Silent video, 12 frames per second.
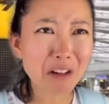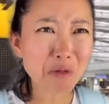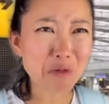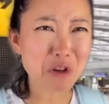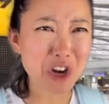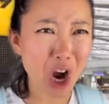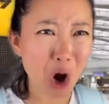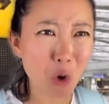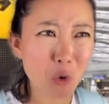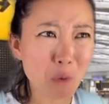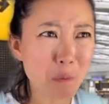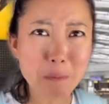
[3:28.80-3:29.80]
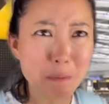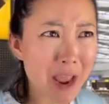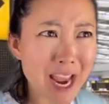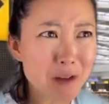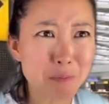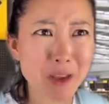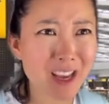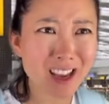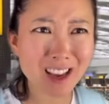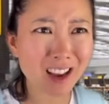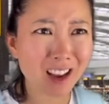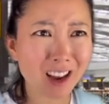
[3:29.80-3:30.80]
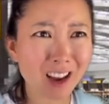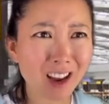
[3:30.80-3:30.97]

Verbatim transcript: I don't know. Maybe